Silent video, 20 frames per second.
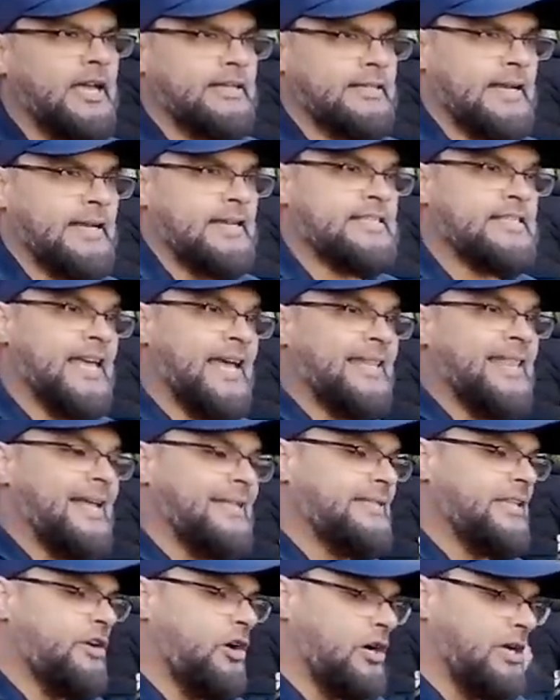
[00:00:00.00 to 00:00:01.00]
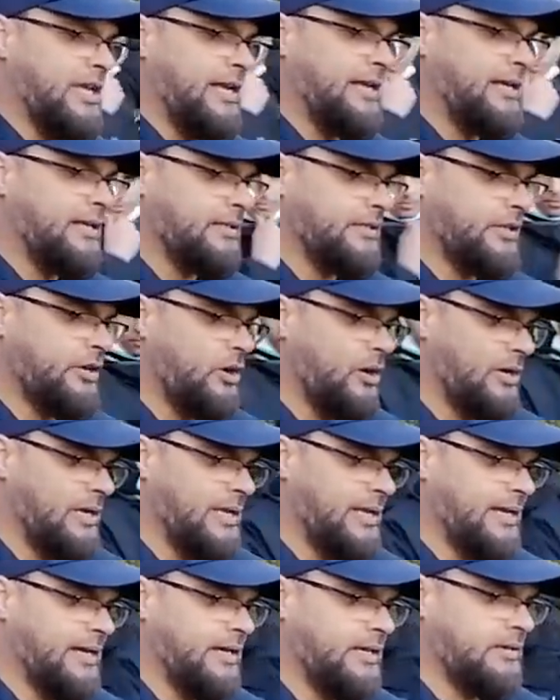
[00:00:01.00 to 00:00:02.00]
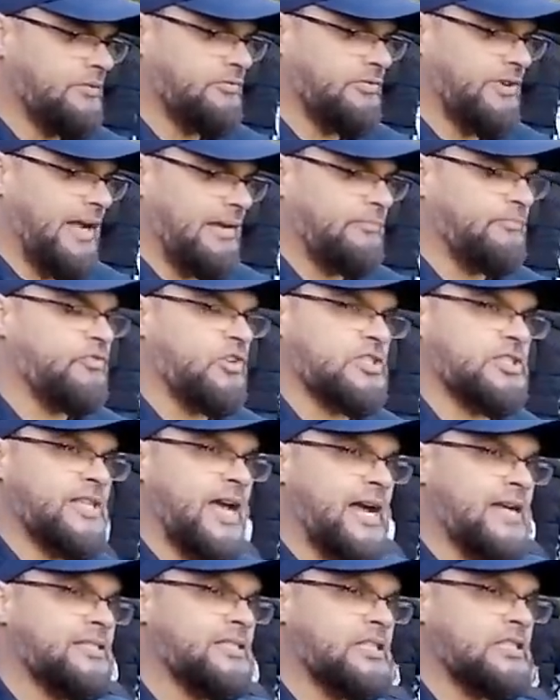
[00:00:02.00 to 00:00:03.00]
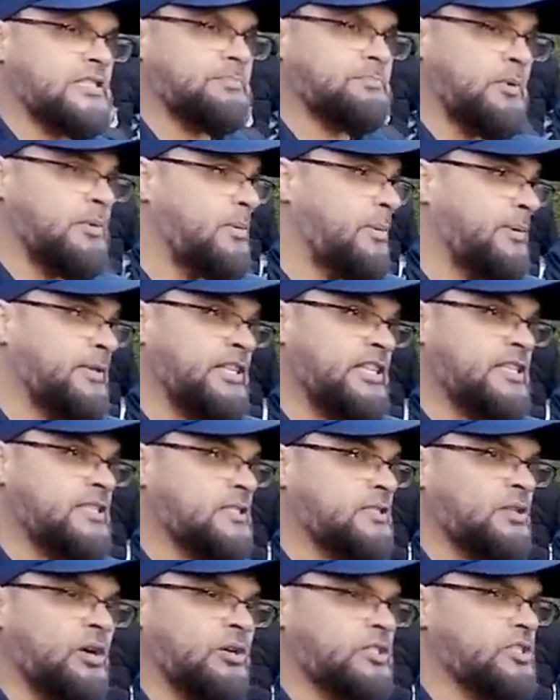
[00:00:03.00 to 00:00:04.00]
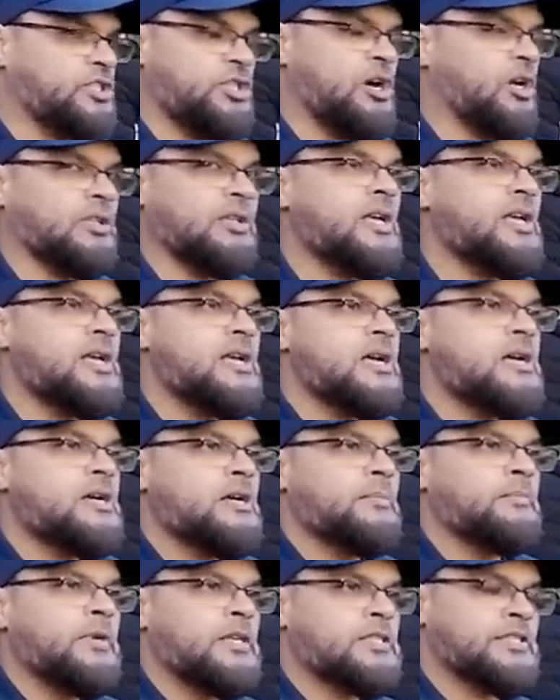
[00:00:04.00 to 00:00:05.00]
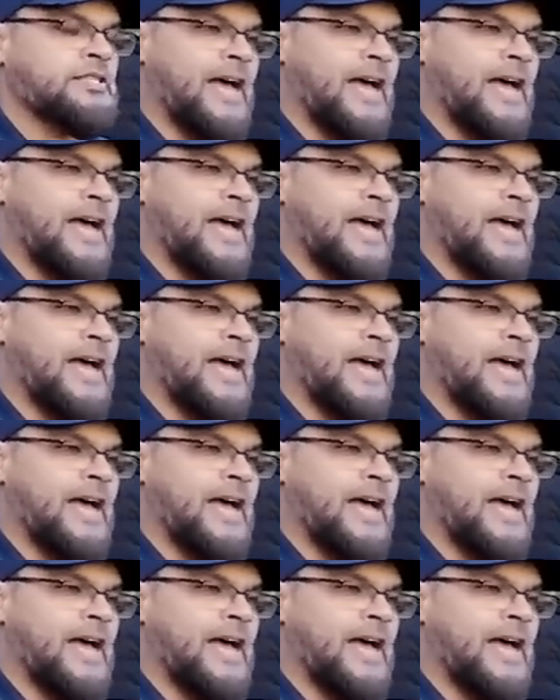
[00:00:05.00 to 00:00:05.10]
Did he say that the only the only realm for science is probabilities? No, yeah. it's not.